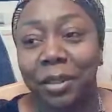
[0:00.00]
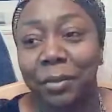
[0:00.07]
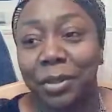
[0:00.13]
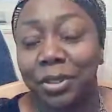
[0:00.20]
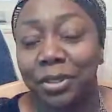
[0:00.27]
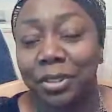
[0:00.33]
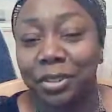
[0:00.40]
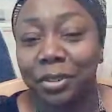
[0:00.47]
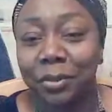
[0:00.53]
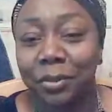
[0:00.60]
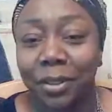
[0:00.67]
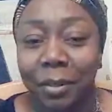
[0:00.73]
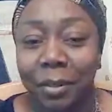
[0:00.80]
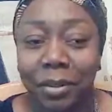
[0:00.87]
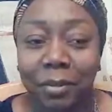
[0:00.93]
I'm sure that you
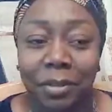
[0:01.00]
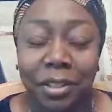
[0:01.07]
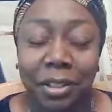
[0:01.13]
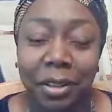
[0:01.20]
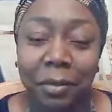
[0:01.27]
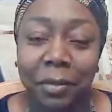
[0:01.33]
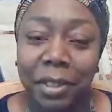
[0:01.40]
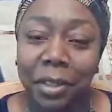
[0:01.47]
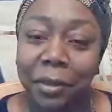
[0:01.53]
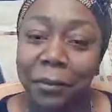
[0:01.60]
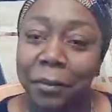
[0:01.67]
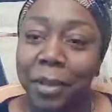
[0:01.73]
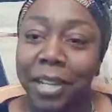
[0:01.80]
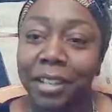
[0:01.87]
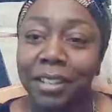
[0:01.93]
dropped some gems and
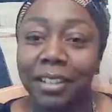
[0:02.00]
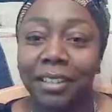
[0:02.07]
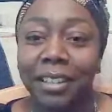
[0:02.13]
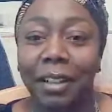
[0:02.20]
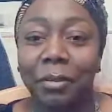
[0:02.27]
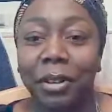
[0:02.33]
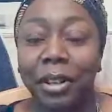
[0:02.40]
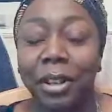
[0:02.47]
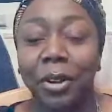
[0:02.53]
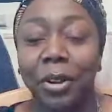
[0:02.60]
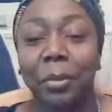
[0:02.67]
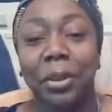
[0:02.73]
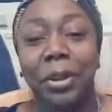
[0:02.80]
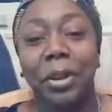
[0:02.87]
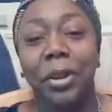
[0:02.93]
information that will
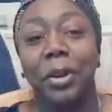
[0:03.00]
help